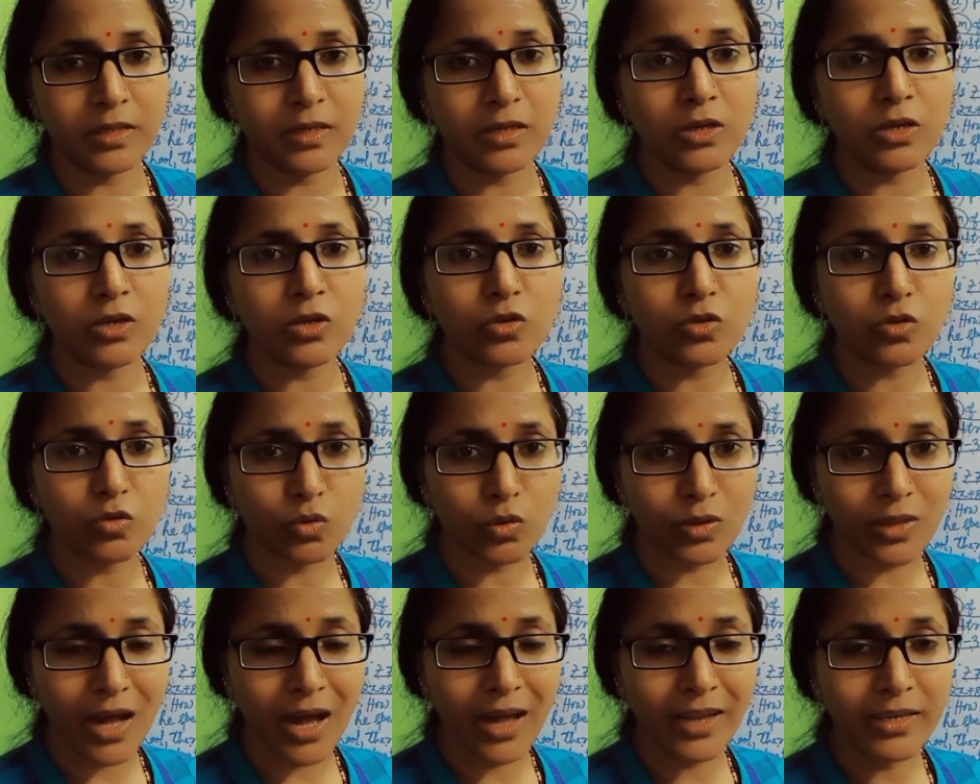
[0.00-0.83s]
so
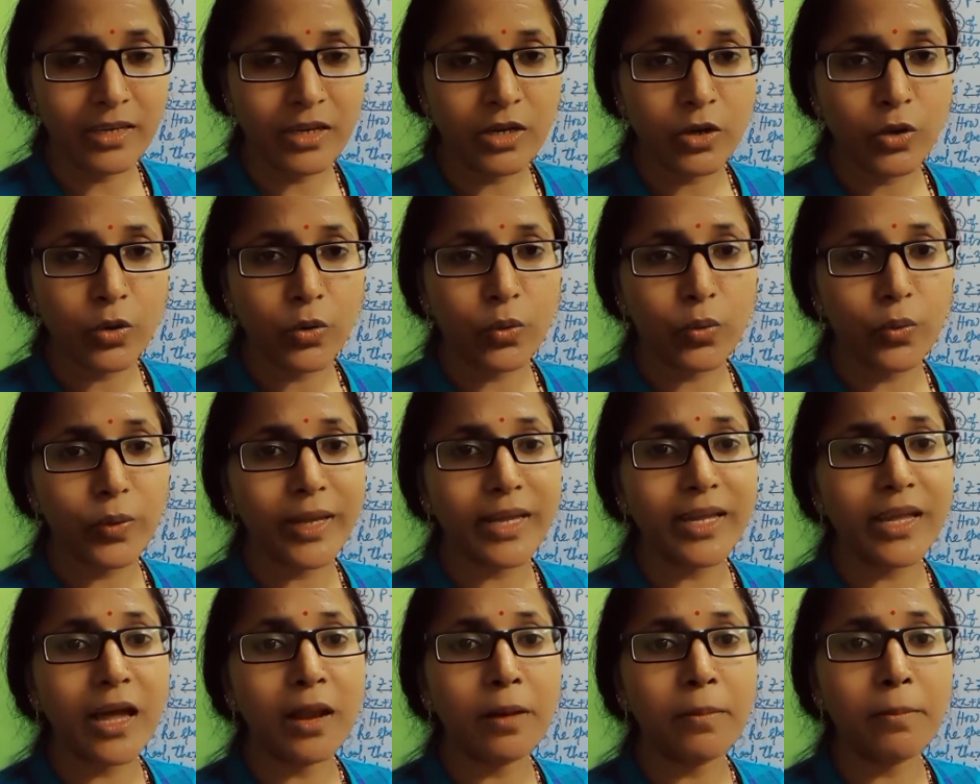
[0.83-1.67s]
that we
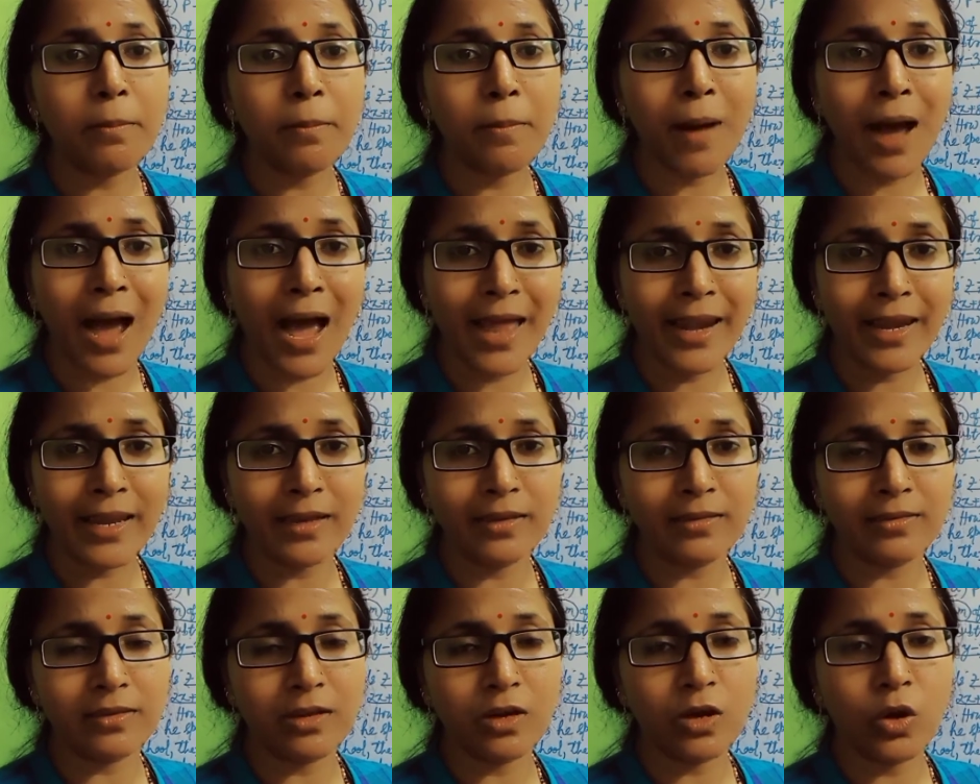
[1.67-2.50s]
can manage
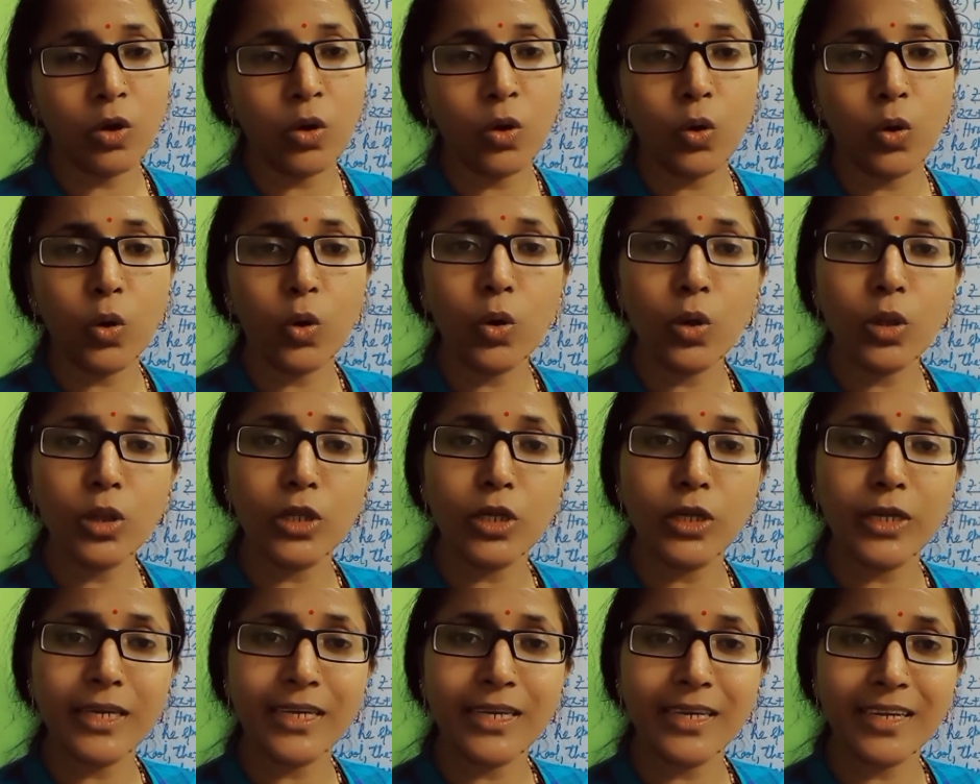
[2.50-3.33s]
all the
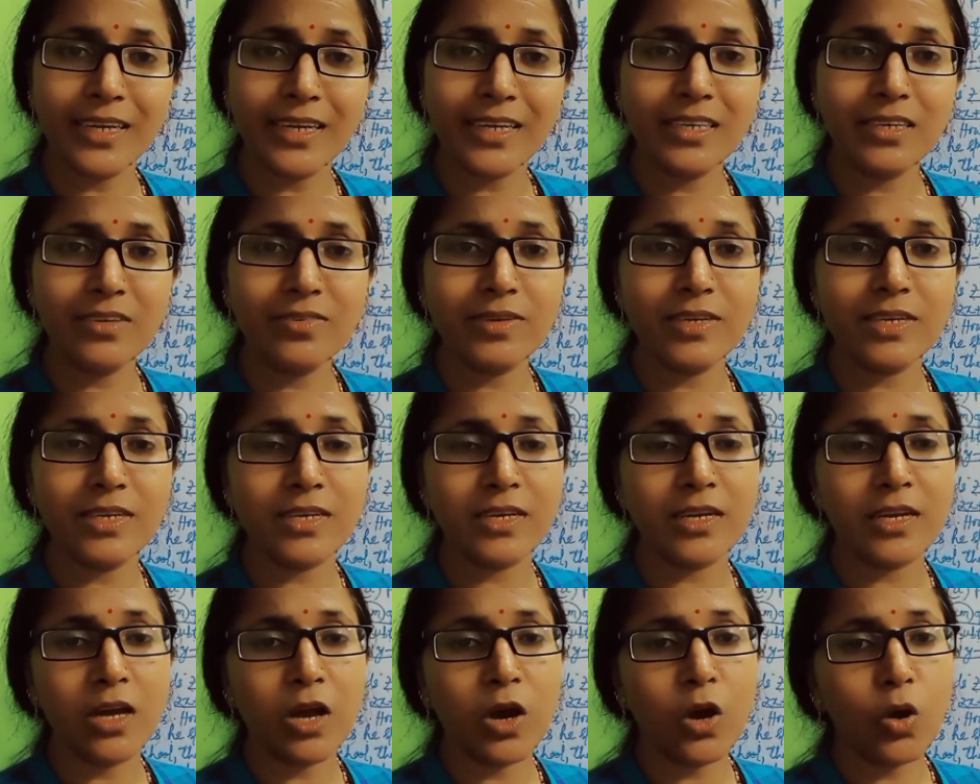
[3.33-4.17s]

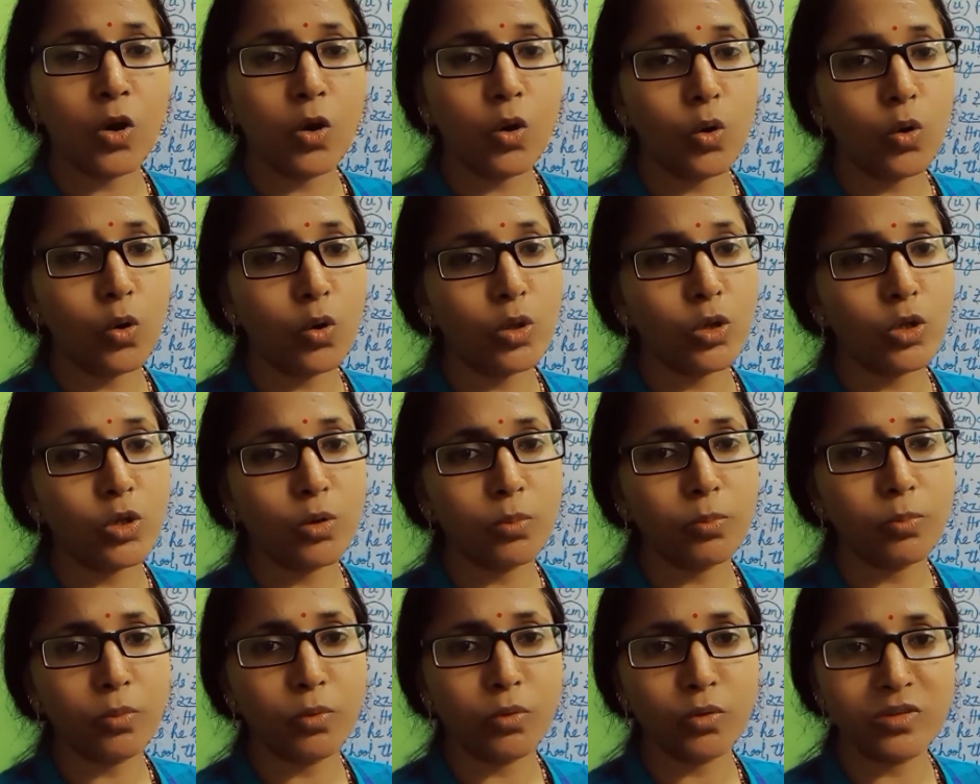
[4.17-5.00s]
negativity, all the
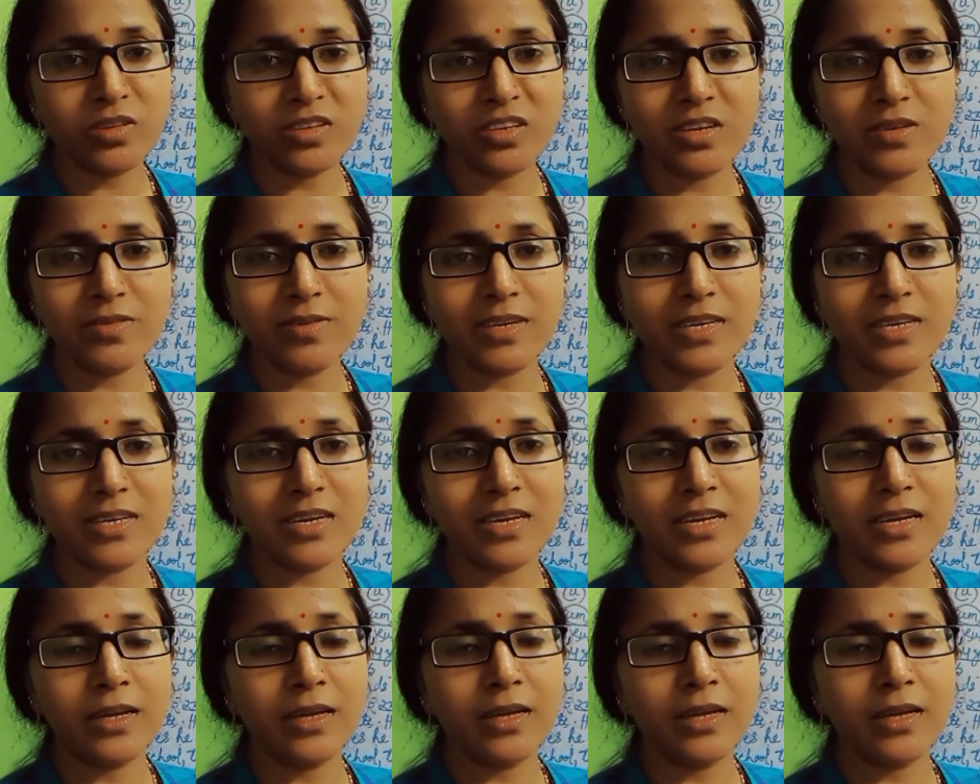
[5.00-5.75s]
positivity